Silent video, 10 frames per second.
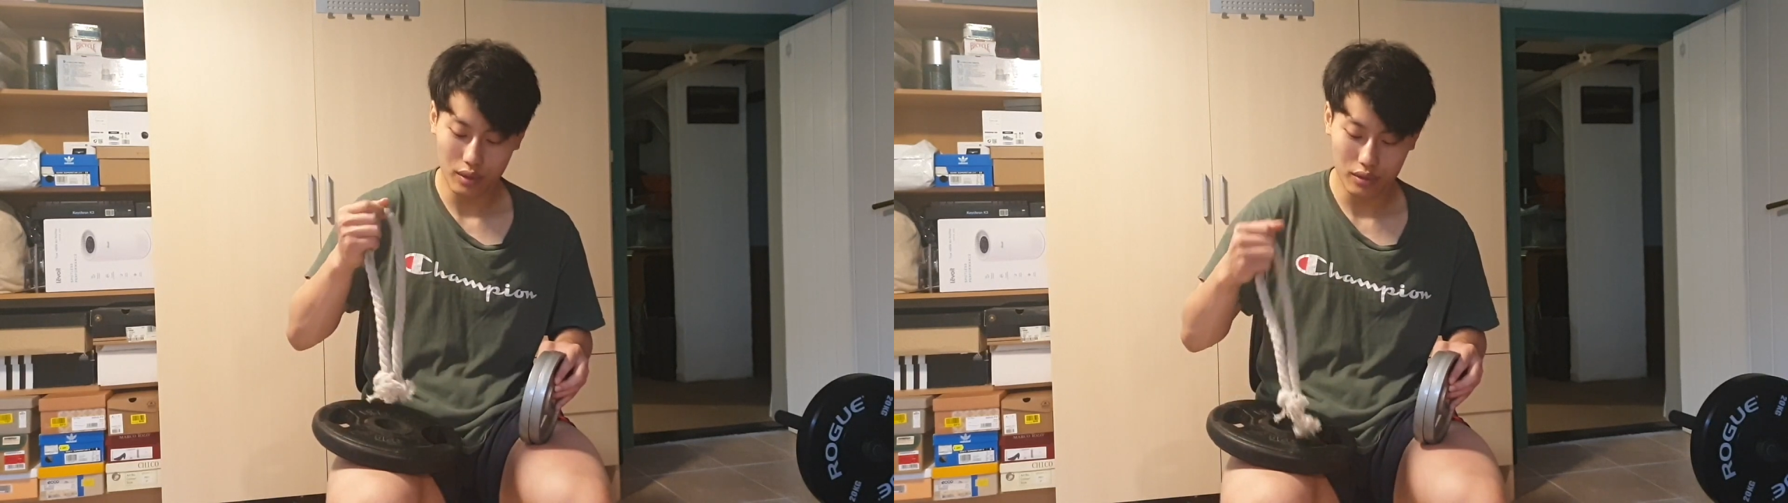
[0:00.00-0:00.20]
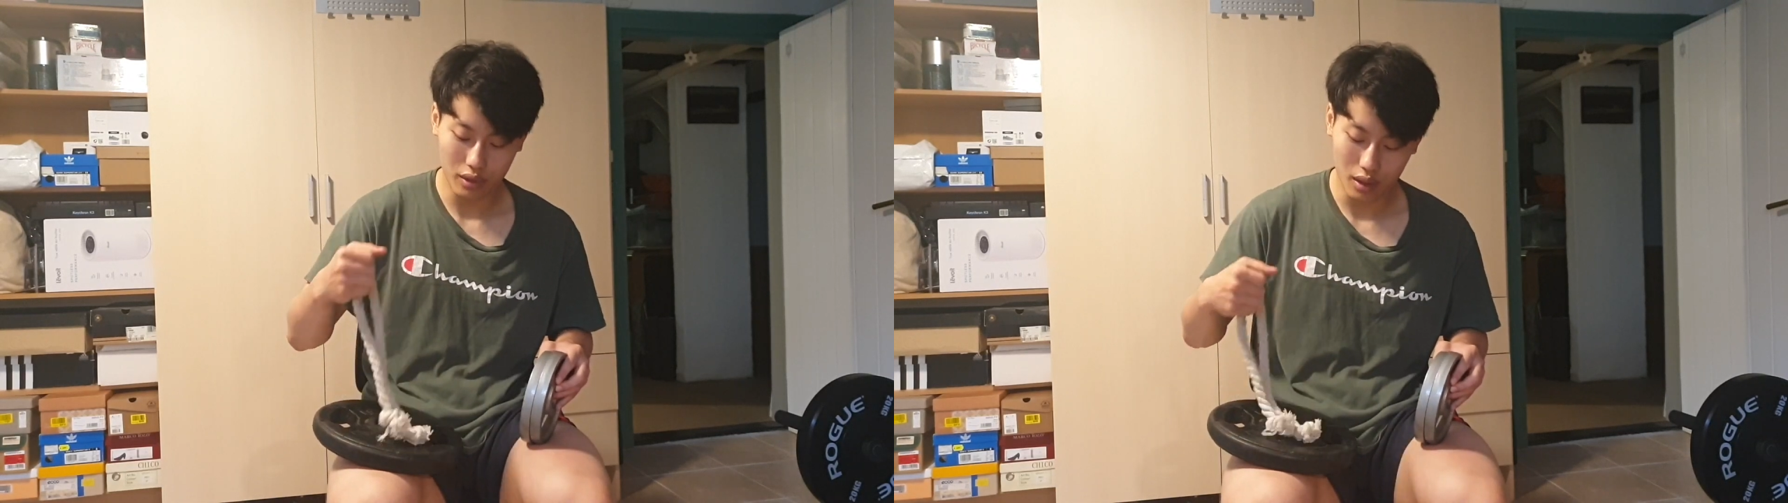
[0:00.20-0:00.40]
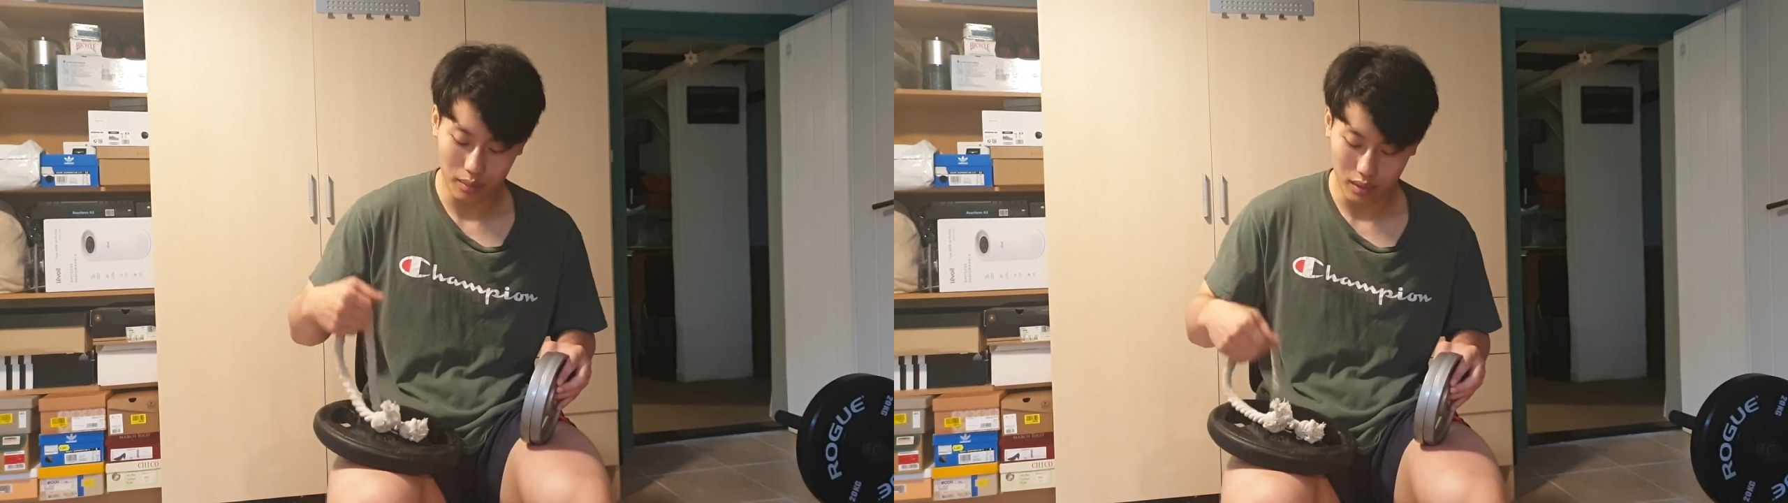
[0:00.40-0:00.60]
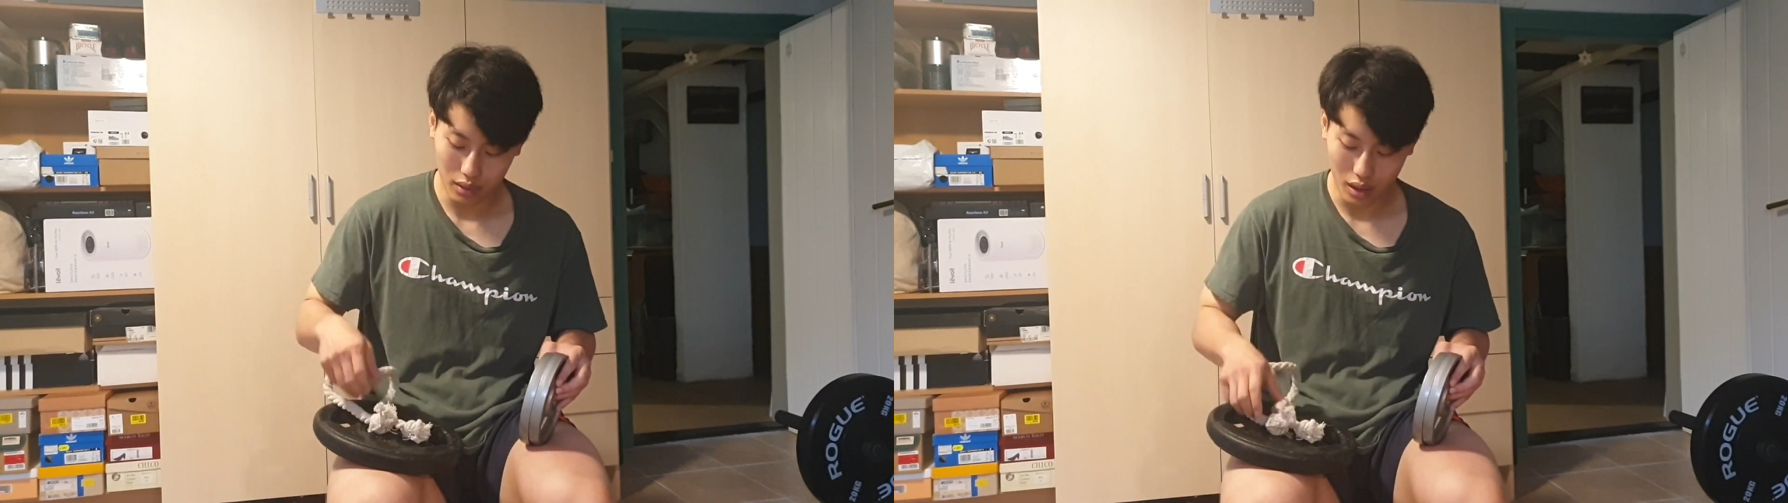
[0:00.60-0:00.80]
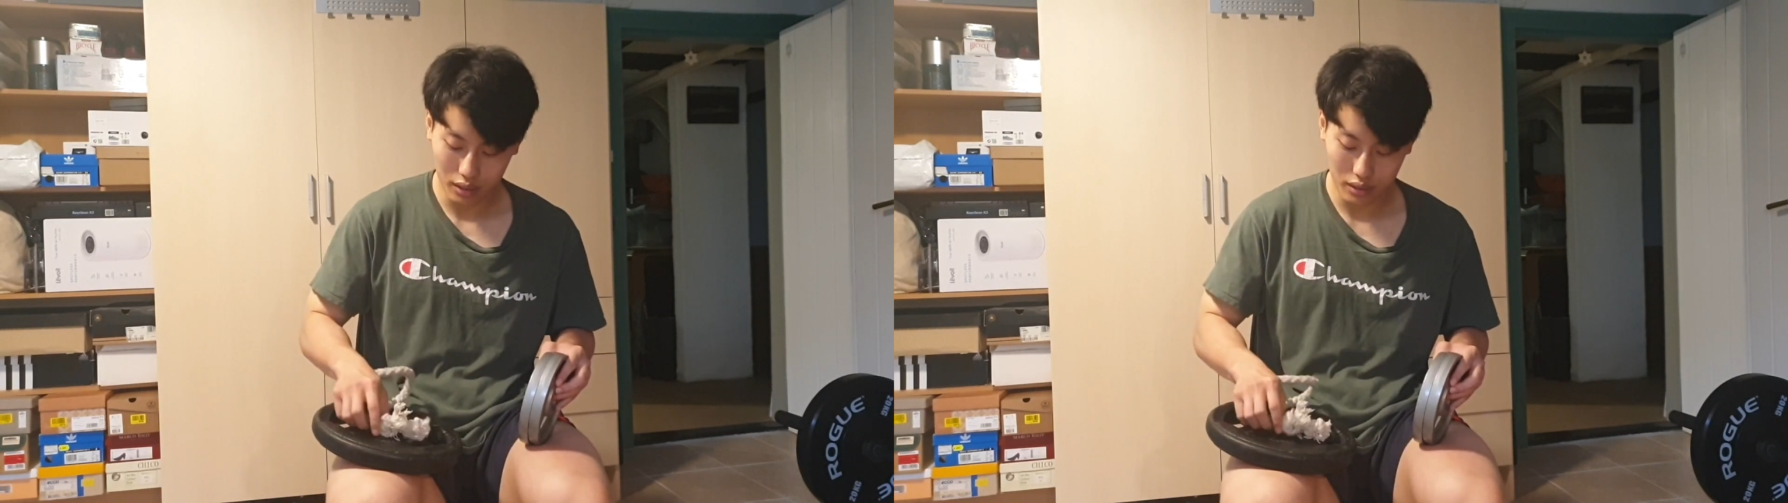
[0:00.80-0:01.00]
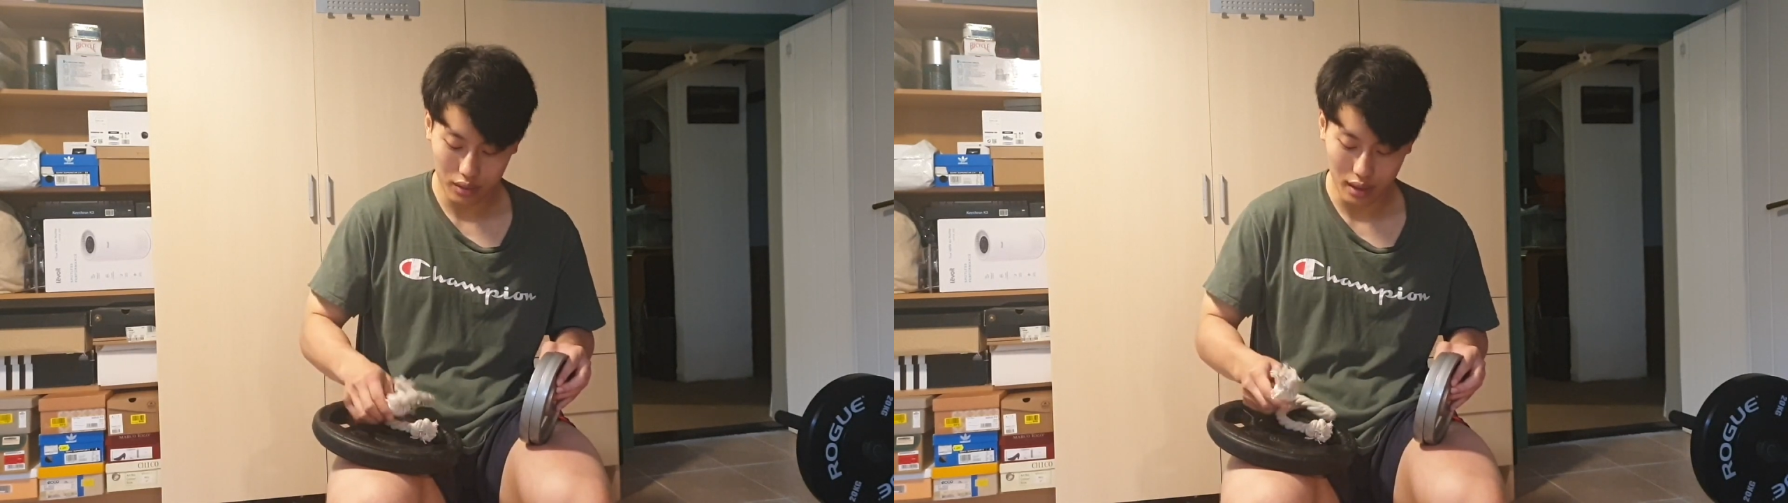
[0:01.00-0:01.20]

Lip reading: some knots